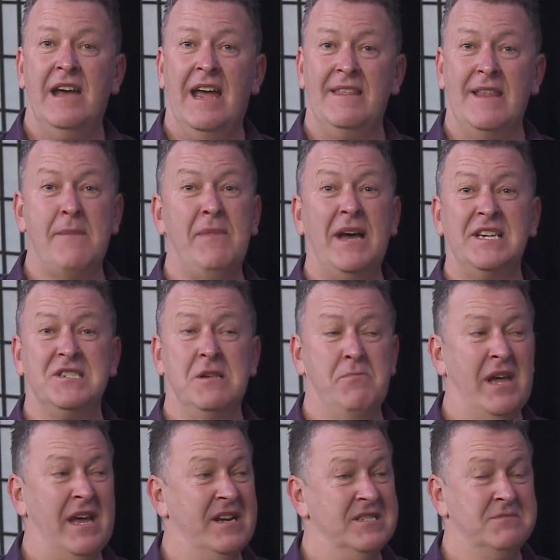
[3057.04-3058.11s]
And that makes
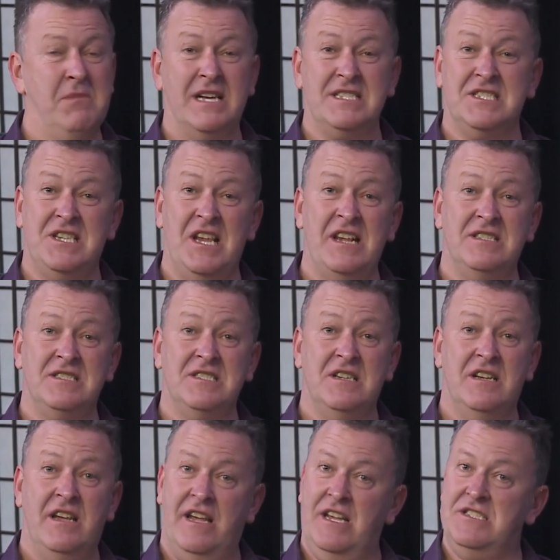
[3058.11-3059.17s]
about as much
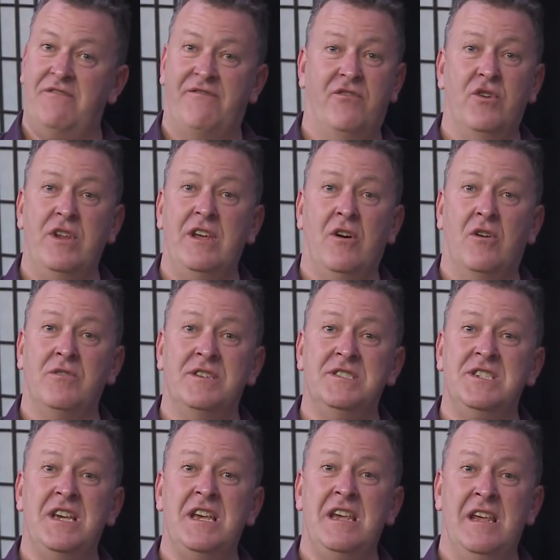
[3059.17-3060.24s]
sense as
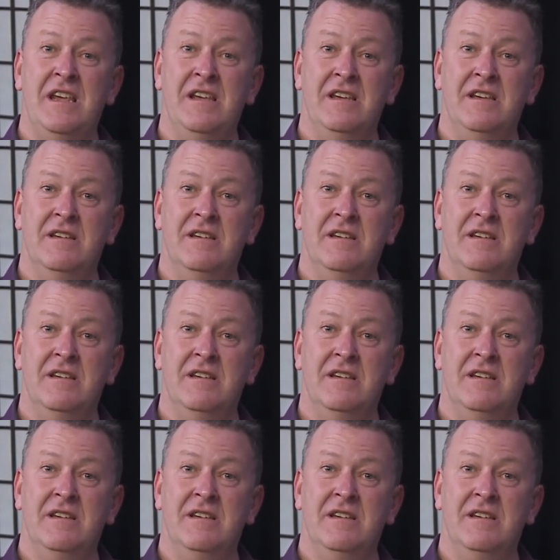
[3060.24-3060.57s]
footyology.